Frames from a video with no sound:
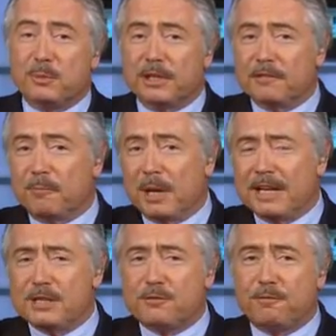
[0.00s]
But if
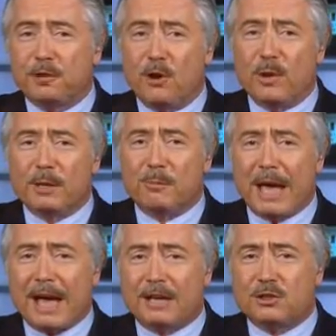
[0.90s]
money's flowing
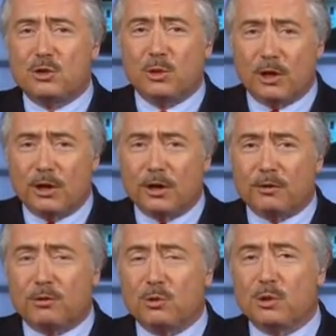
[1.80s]
back to
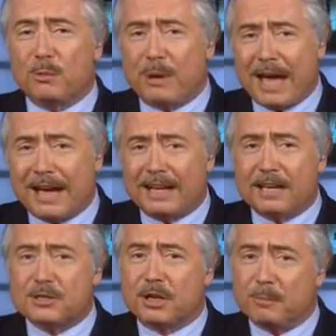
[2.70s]
her through the PAC
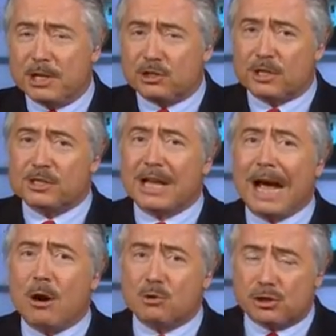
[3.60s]
as commissions,
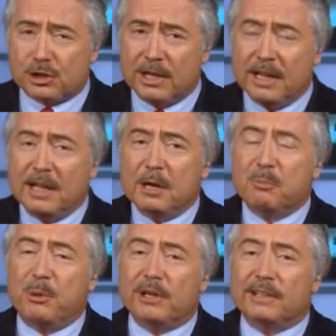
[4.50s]
ouch.
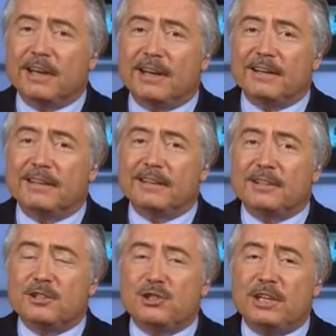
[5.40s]
But
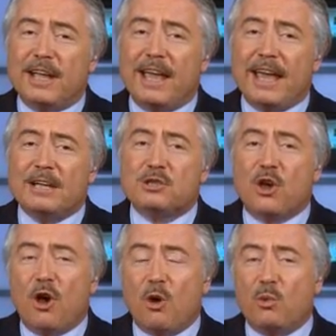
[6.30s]
she has
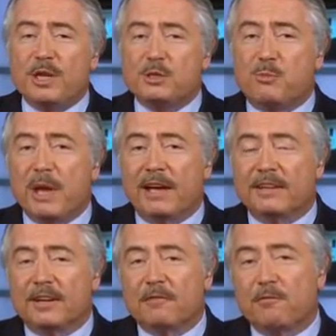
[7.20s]
always
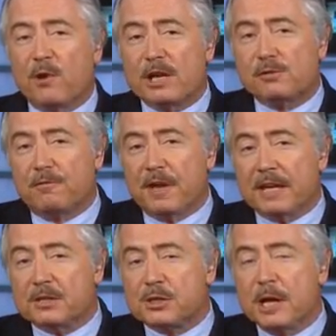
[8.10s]
been a fresh
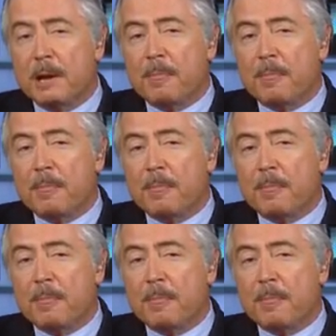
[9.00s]
face.